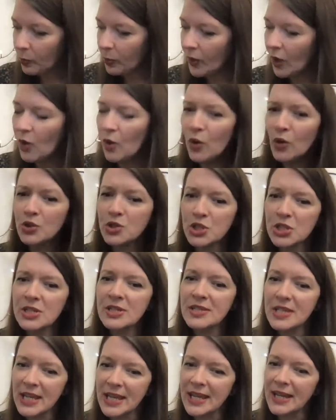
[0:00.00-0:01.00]
Oh,
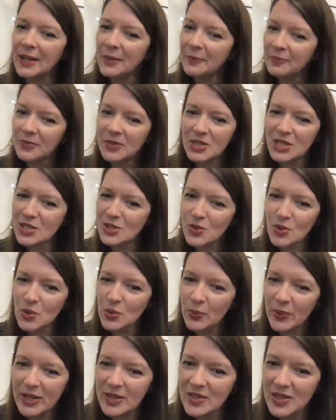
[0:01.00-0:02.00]
she's here. She's
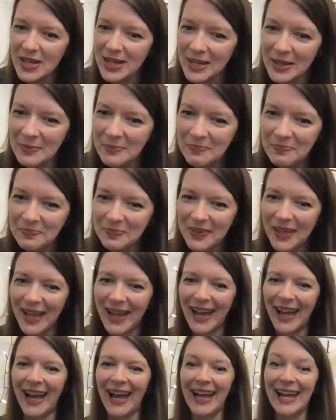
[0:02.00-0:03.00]
always here.
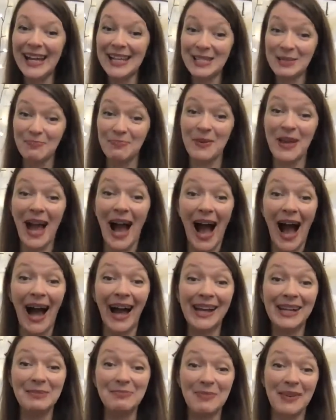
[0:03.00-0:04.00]
It's
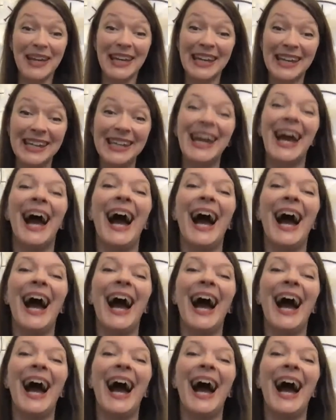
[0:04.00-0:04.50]
behind me.